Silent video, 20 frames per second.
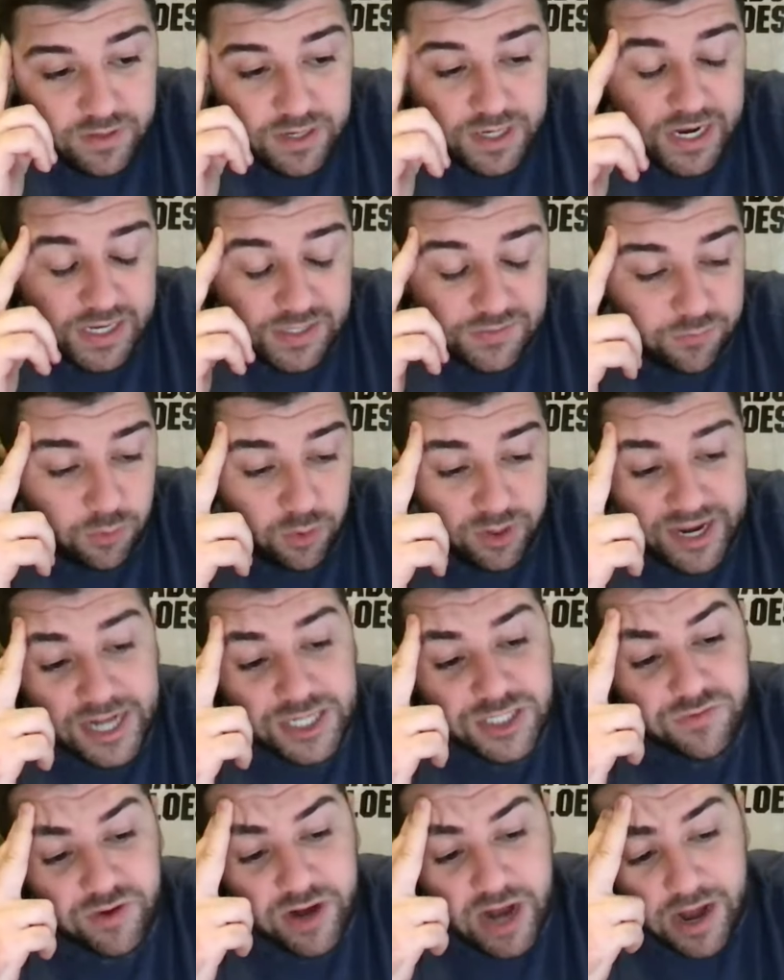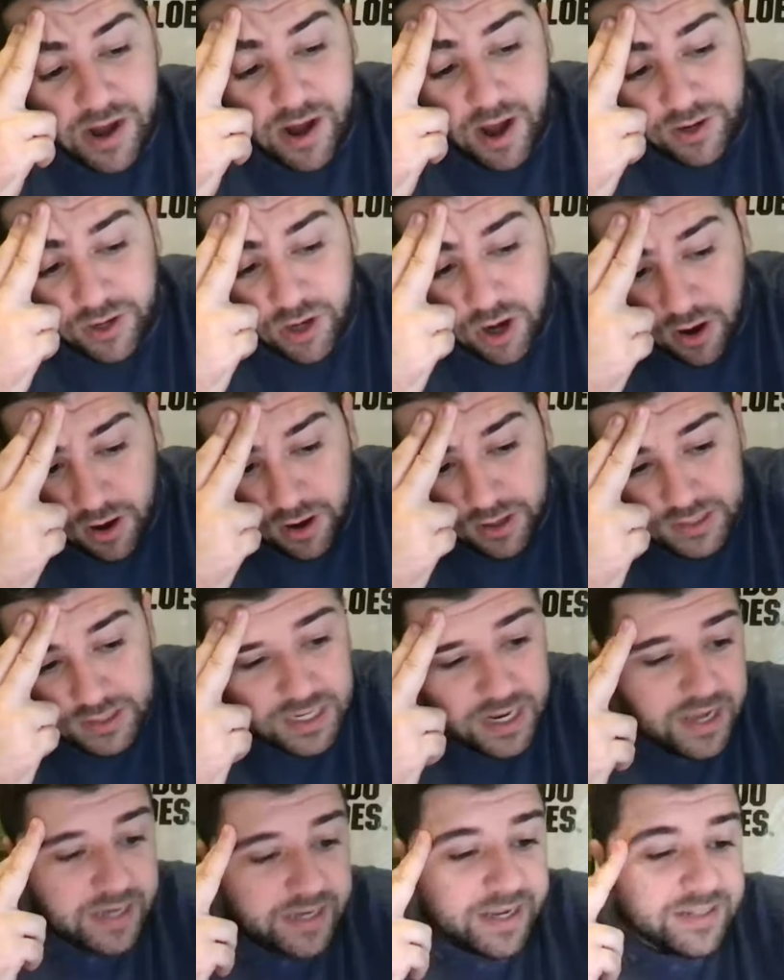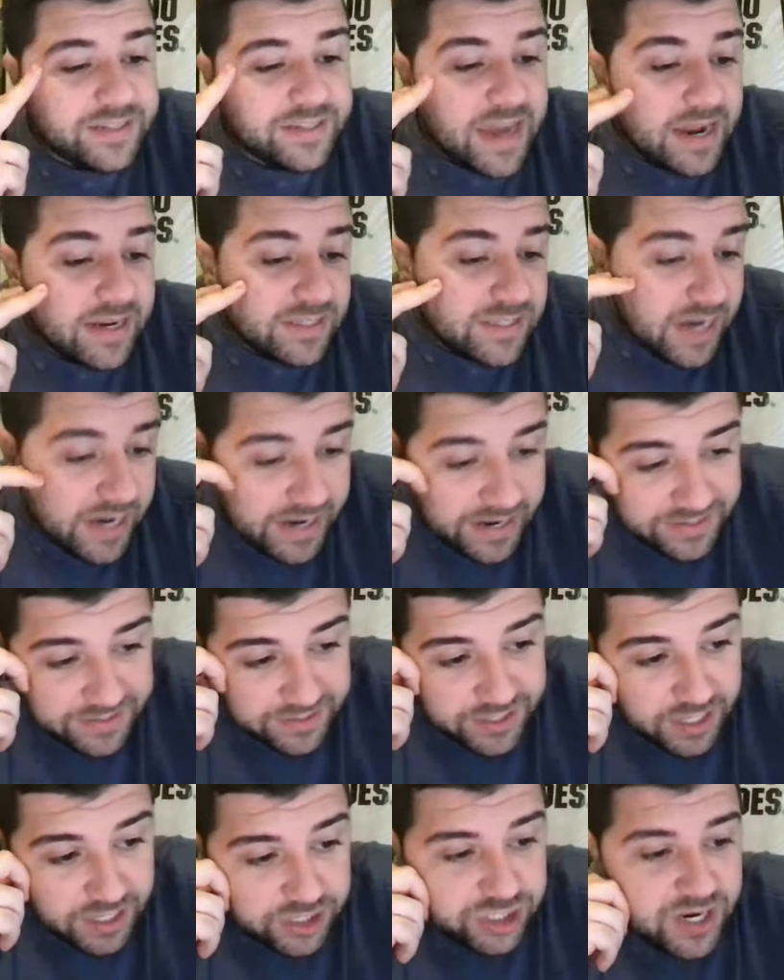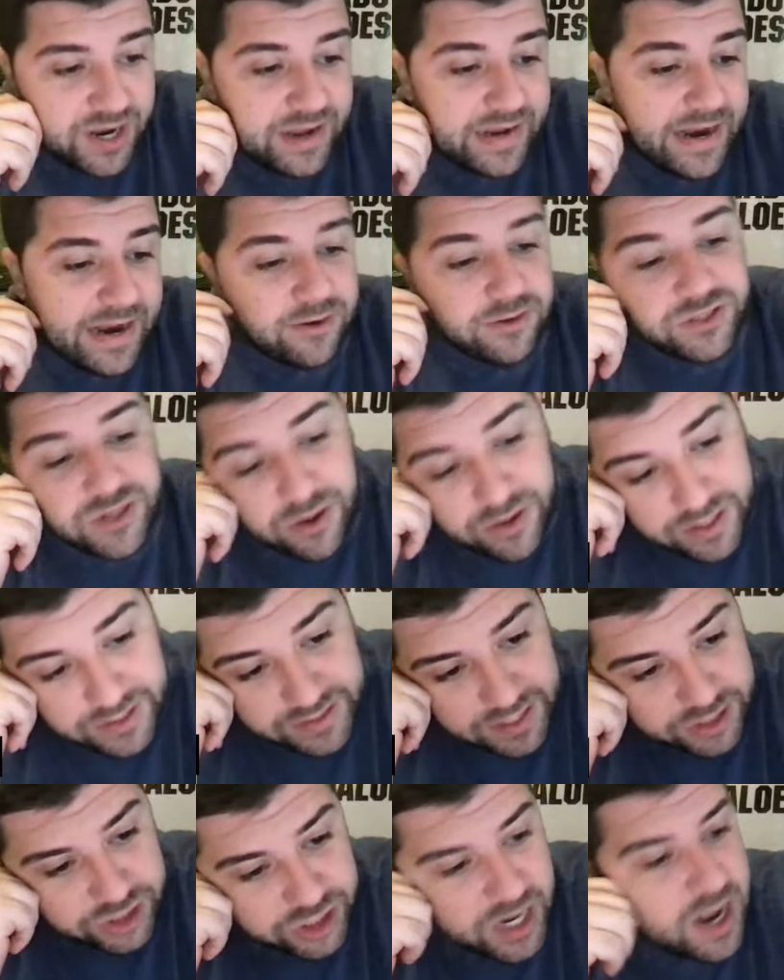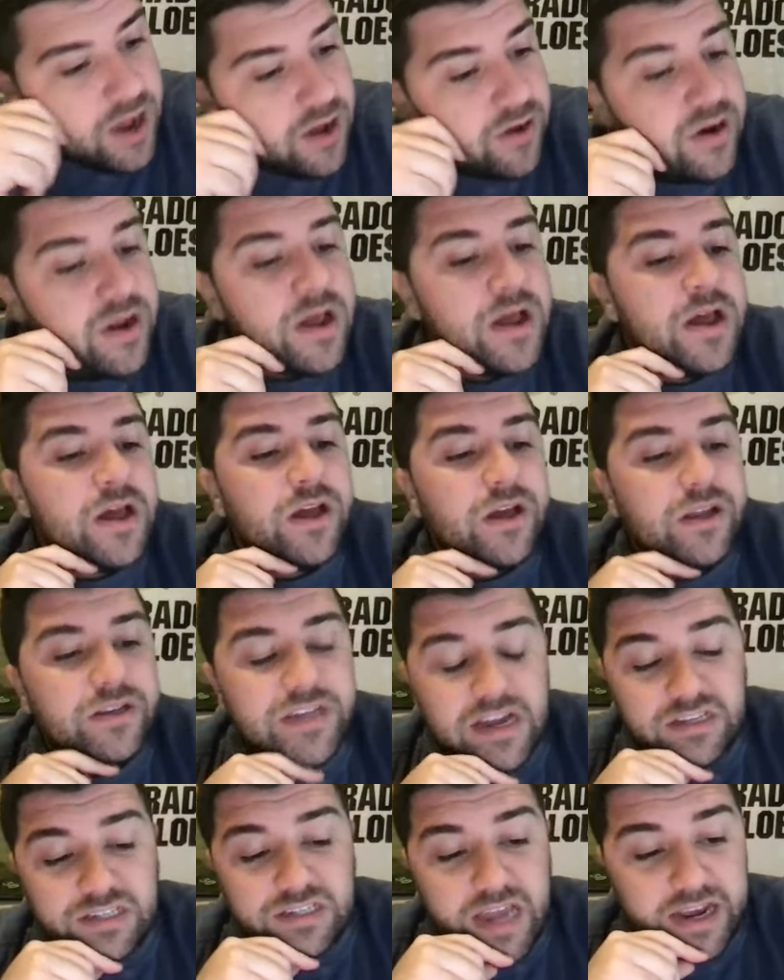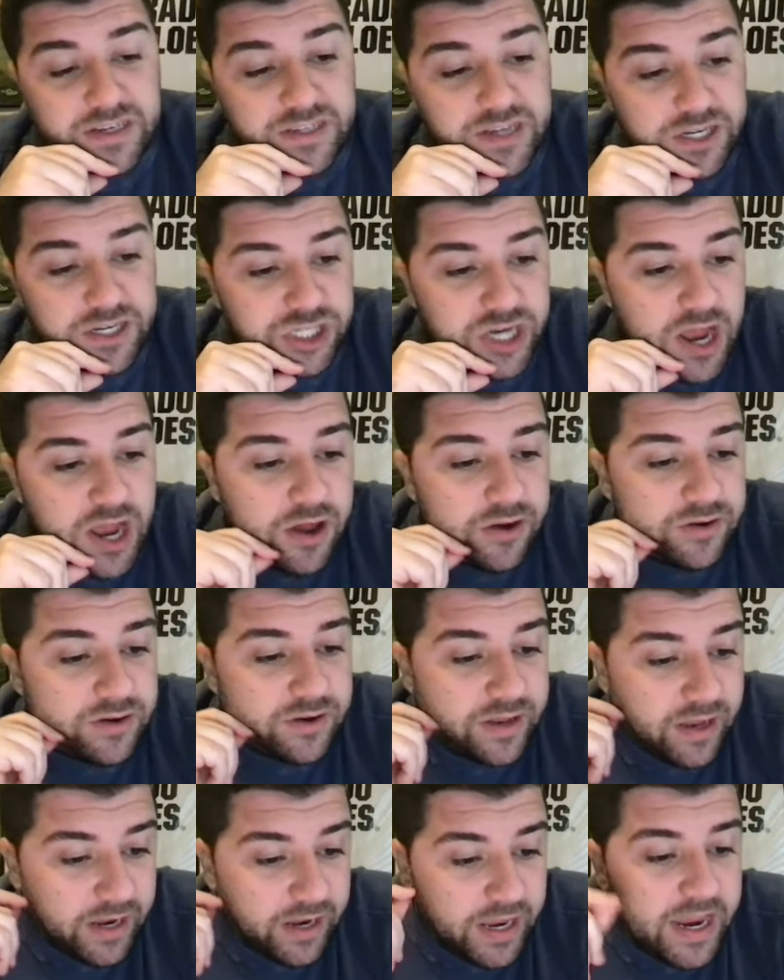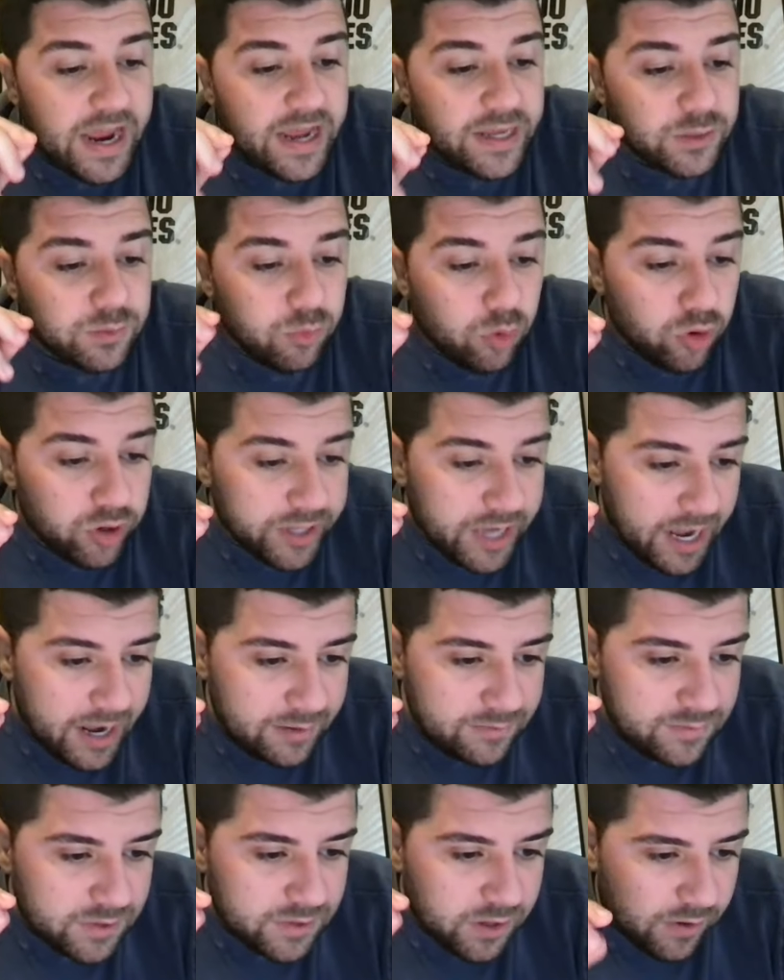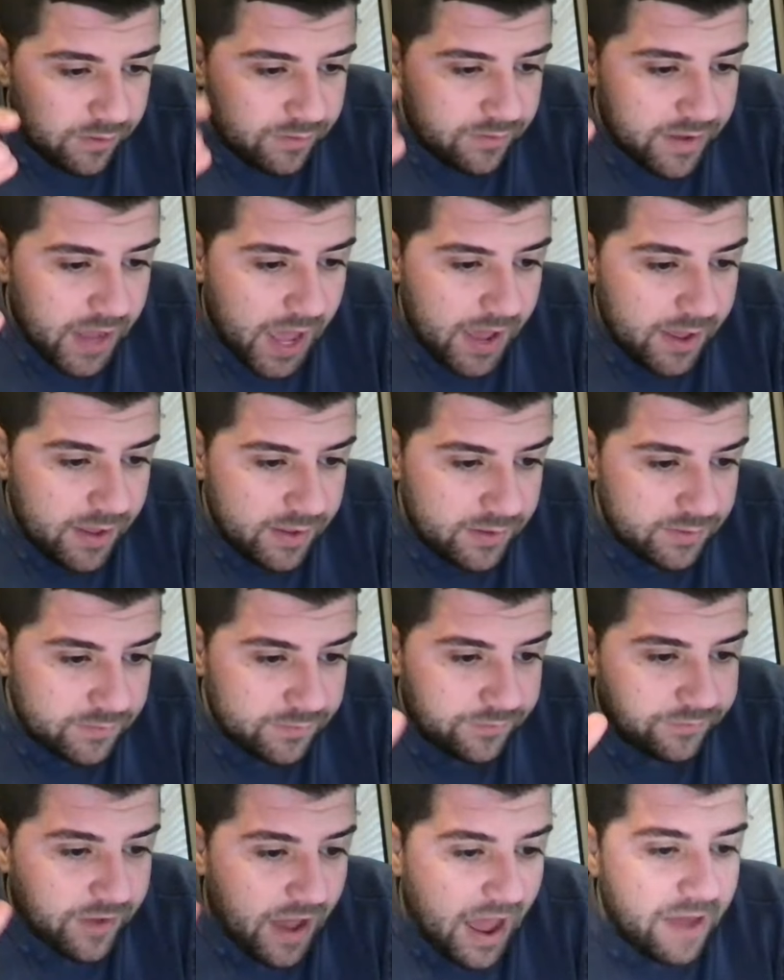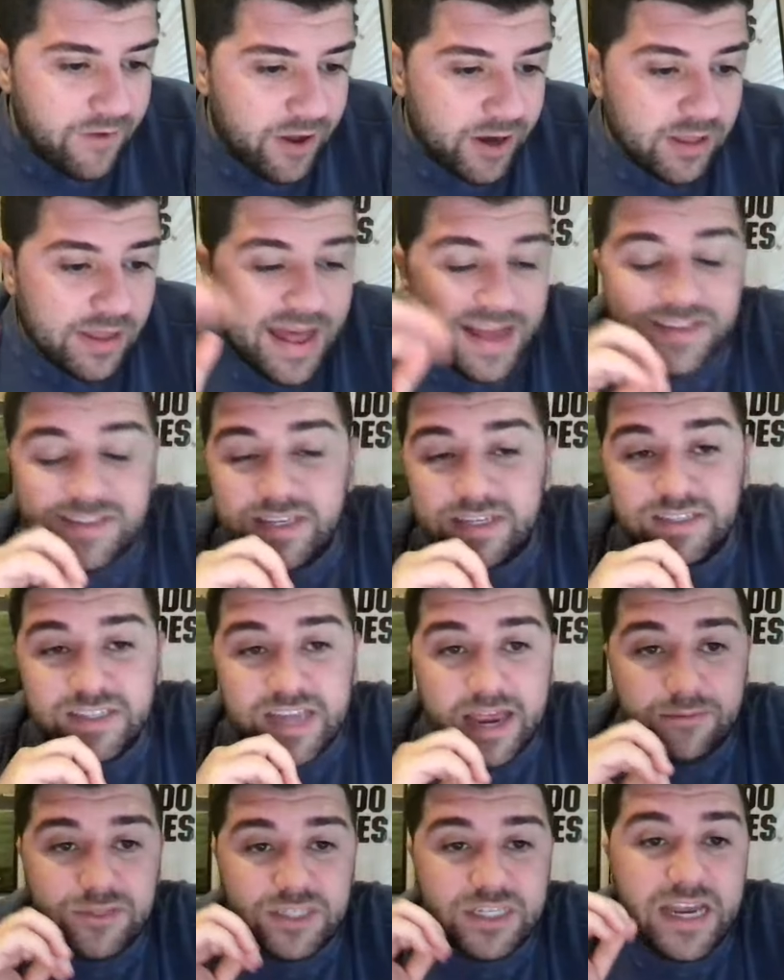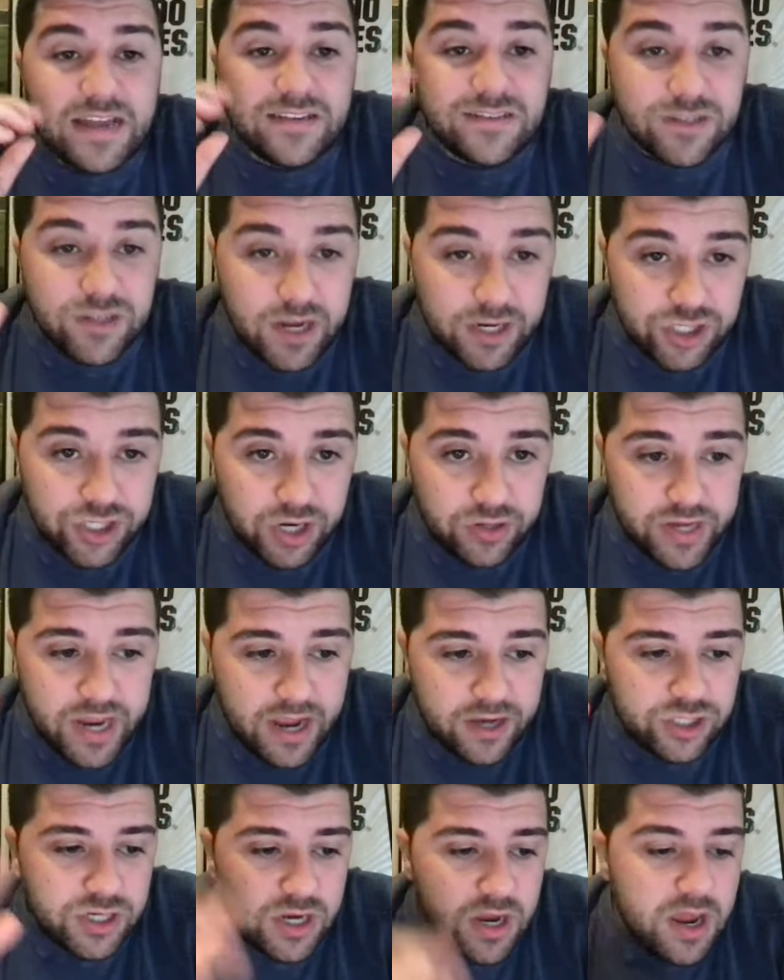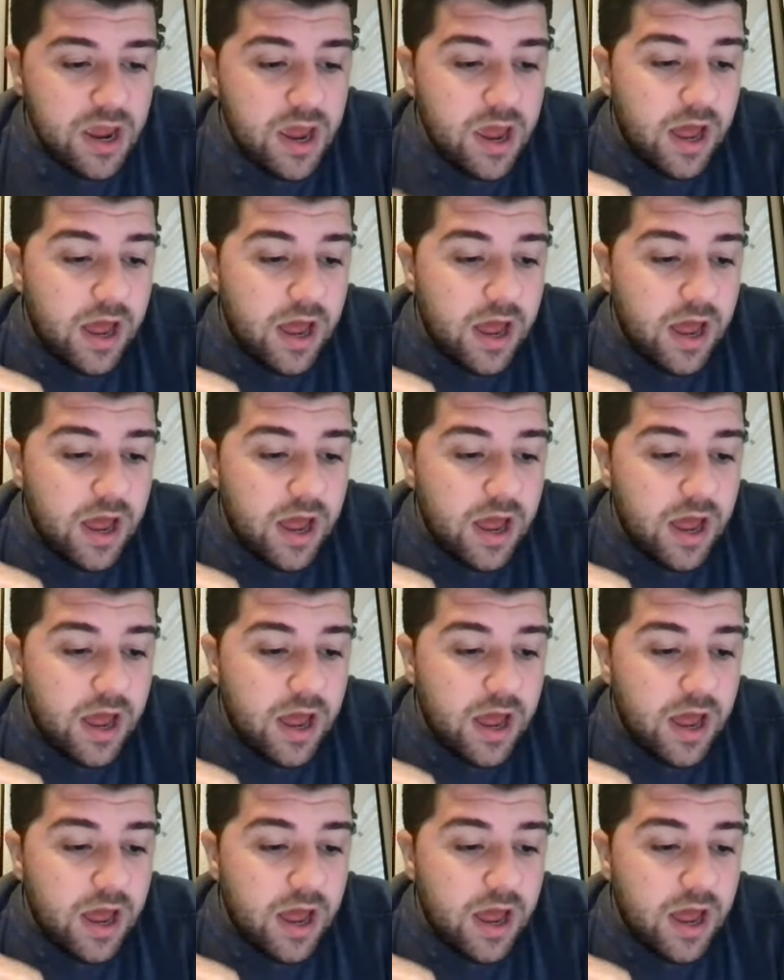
he has 4 catches for 99 yards against Kansas State. He has a touchdown, Arizona a touchdown, Texas Tech a touchdown. Like, he has more game or 5 out of the last 6 games, he has a touchdown catch.